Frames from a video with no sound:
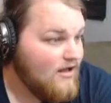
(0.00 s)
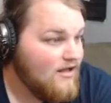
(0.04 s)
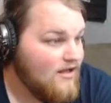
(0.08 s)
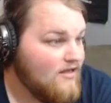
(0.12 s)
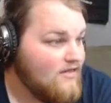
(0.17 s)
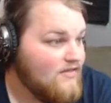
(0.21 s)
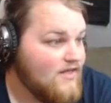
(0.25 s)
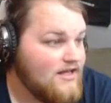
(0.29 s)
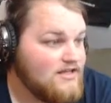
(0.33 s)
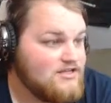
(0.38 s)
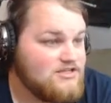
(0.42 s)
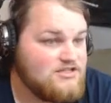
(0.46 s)

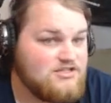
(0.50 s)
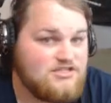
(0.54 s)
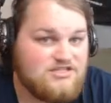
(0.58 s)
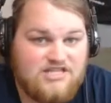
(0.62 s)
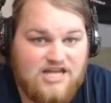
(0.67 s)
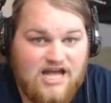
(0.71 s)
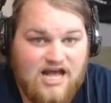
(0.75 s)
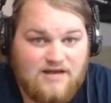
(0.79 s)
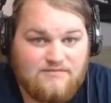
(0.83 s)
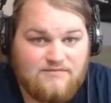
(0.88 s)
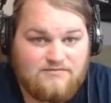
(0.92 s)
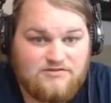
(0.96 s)
That's
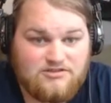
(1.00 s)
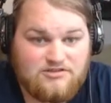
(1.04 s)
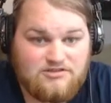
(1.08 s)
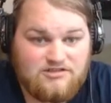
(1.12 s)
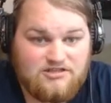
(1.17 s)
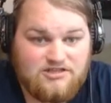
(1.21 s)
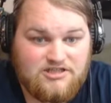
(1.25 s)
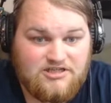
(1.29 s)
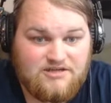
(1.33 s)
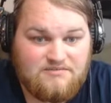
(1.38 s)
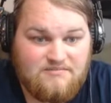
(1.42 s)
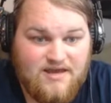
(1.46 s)
just
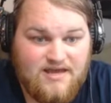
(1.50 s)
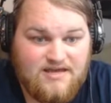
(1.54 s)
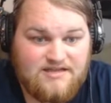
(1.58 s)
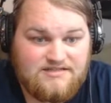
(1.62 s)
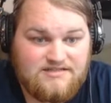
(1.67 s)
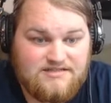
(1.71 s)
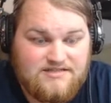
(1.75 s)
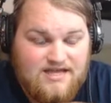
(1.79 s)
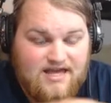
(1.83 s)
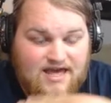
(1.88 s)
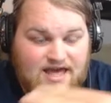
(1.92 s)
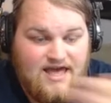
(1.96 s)
absolutely
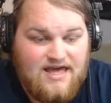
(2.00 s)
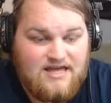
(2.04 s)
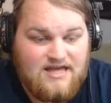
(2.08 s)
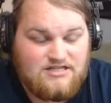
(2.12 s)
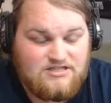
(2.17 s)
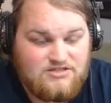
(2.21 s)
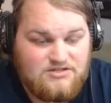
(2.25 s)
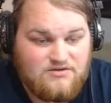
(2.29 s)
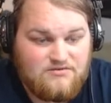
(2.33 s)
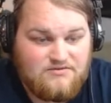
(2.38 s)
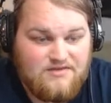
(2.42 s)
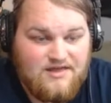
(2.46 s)
amazing. And
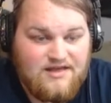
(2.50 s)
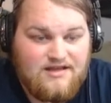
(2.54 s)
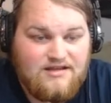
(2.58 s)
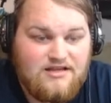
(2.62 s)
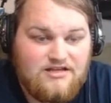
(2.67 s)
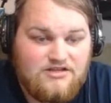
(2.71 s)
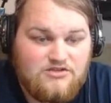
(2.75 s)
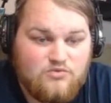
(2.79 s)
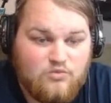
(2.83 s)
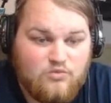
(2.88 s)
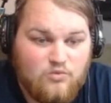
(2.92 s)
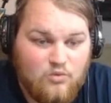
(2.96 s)
so that
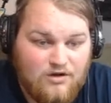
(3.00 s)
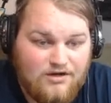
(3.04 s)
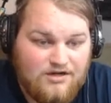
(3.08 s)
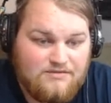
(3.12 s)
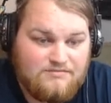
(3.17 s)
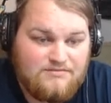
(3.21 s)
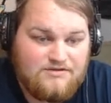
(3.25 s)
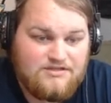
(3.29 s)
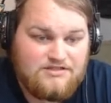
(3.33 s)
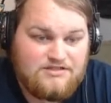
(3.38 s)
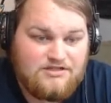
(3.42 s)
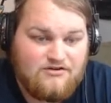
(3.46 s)
is one
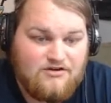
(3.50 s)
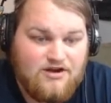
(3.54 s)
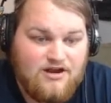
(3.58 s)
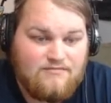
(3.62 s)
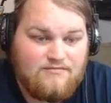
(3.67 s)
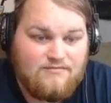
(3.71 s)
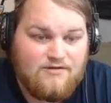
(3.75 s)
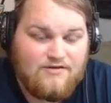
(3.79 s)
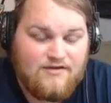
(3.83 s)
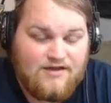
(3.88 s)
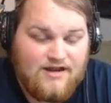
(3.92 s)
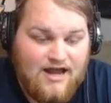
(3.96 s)

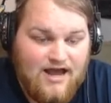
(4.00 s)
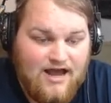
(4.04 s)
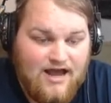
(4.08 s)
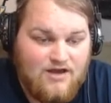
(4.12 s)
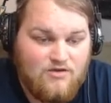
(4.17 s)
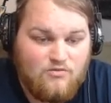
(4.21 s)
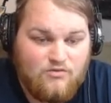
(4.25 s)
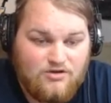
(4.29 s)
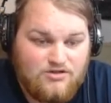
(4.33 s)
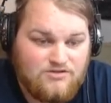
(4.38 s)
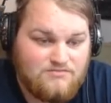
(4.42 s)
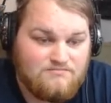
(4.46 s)
apistogramma that I
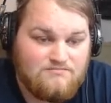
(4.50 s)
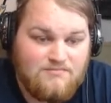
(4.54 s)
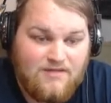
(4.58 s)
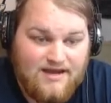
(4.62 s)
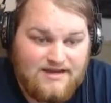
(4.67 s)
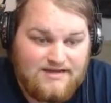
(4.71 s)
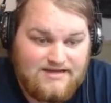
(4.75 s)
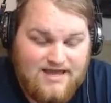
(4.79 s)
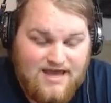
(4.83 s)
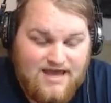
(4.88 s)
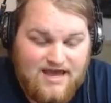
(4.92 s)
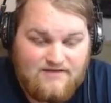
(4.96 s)
wouldn't
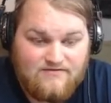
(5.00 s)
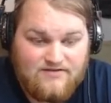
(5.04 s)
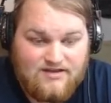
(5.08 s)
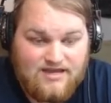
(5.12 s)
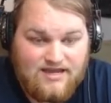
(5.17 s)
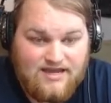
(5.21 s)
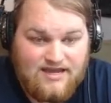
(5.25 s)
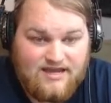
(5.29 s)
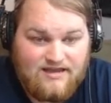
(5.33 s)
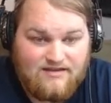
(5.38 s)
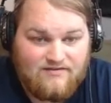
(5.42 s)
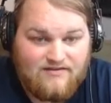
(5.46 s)
mind
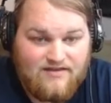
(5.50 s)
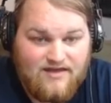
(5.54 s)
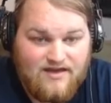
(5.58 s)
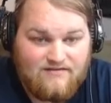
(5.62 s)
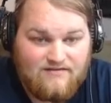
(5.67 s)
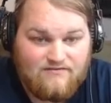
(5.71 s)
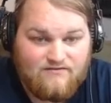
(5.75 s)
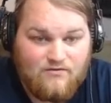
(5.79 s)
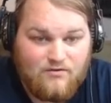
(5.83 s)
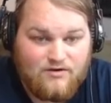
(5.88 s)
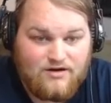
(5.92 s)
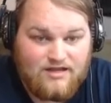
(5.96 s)
having in
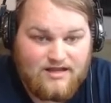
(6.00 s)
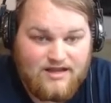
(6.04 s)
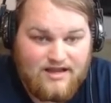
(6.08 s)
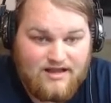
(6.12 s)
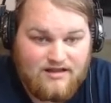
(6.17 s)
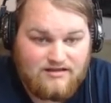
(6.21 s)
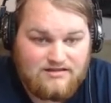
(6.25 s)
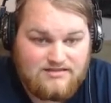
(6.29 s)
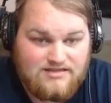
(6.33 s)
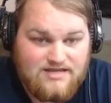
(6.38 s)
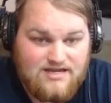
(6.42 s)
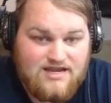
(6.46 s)
that
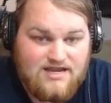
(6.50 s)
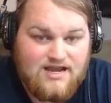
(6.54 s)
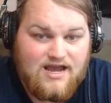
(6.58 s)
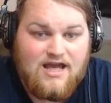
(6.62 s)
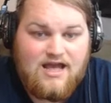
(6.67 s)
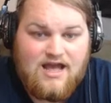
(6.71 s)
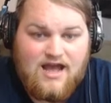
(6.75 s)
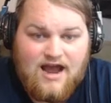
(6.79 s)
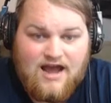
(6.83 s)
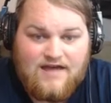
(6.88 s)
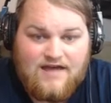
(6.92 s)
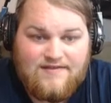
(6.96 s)
40-gallon tank.
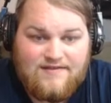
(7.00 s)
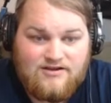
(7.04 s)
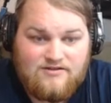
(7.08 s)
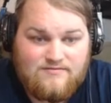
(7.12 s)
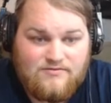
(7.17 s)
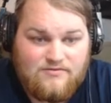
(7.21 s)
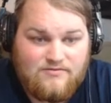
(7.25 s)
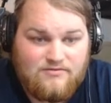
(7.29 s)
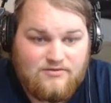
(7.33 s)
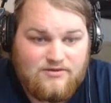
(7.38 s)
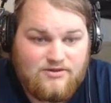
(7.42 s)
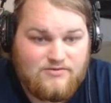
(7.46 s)
I think it'd
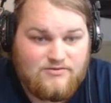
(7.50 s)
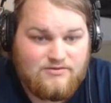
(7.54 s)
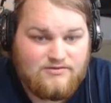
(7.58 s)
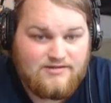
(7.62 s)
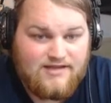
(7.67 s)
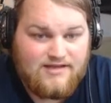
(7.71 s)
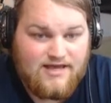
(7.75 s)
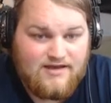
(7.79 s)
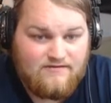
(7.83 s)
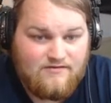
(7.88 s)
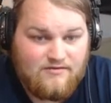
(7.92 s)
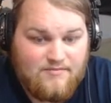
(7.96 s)
be really cool
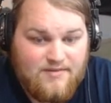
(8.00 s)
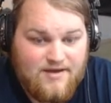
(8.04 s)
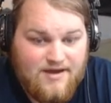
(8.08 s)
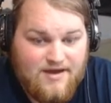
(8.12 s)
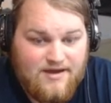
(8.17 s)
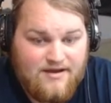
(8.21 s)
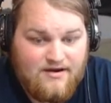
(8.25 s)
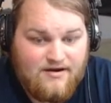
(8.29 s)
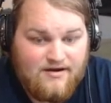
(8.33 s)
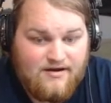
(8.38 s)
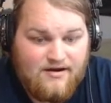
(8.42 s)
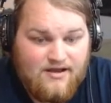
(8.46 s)
to have a
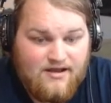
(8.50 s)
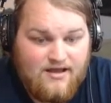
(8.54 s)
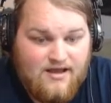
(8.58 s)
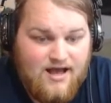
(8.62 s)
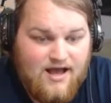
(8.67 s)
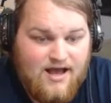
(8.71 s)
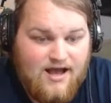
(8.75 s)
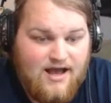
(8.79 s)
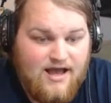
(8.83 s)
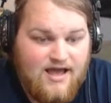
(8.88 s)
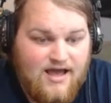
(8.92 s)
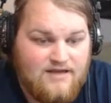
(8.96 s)
pair
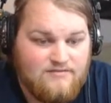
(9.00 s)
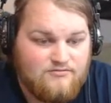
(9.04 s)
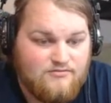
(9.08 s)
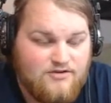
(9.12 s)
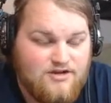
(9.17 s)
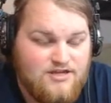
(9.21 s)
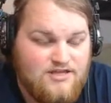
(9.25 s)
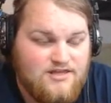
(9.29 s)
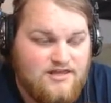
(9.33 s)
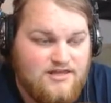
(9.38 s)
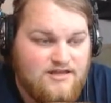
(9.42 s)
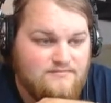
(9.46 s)
and
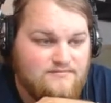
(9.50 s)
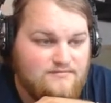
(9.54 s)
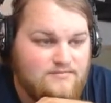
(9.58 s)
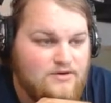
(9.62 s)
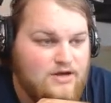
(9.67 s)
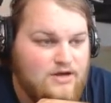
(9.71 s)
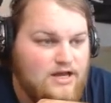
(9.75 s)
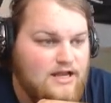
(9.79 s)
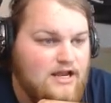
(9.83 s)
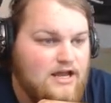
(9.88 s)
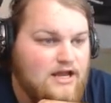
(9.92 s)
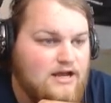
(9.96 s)
breed them,
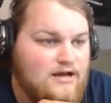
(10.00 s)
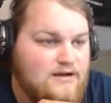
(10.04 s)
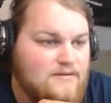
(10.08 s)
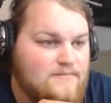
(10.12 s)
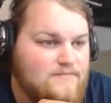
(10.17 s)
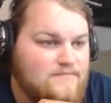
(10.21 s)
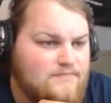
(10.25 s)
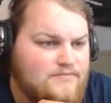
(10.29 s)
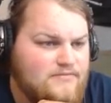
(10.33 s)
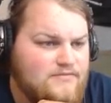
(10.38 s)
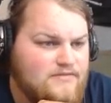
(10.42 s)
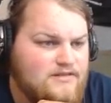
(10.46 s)
but
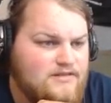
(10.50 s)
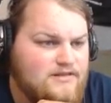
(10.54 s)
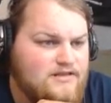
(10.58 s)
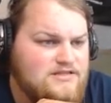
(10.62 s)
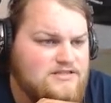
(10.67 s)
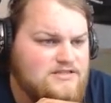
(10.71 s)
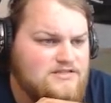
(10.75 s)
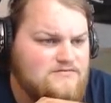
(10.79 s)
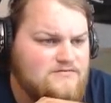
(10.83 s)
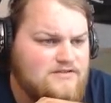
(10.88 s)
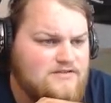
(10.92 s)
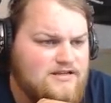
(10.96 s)

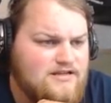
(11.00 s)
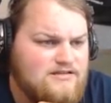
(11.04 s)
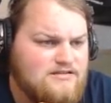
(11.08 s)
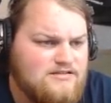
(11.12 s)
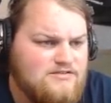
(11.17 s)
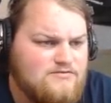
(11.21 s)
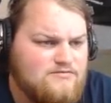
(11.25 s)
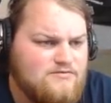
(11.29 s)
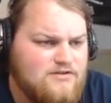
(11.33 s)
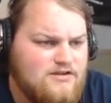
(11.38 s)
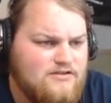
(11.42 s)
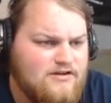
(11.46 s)
let's see what
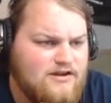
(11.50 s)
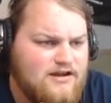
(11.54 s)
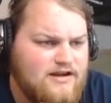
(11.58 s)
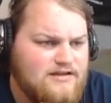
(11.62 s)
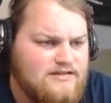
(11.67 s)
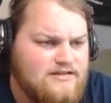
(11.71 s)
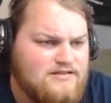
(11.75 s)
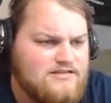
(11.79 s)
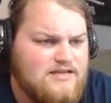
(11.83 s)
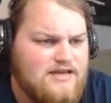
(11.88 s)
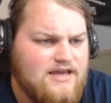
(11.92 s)
other kinds they